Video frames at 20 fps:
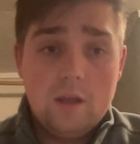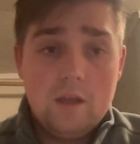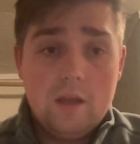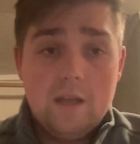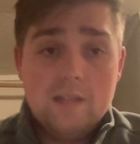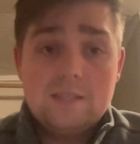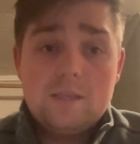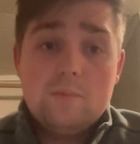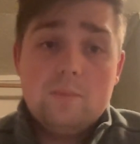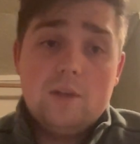
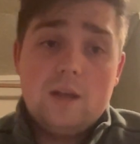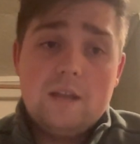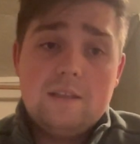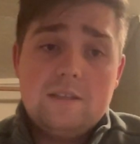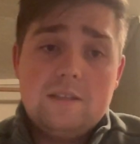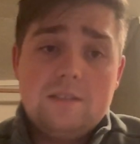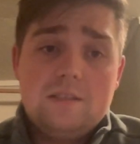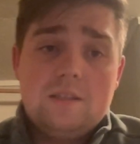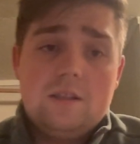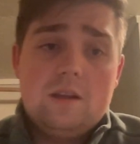It
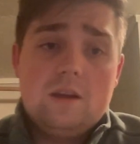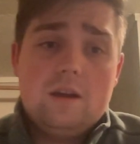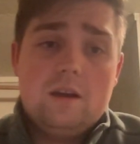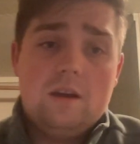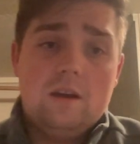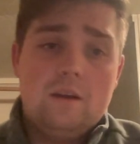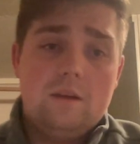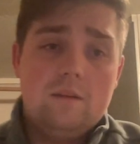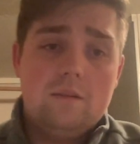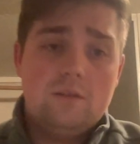symbolizes
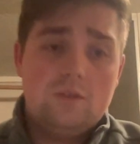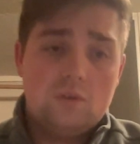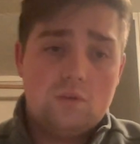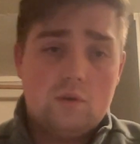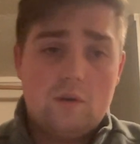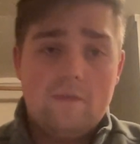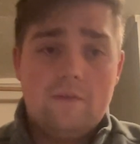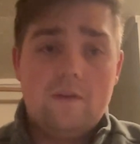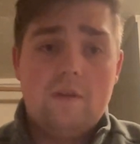the sort of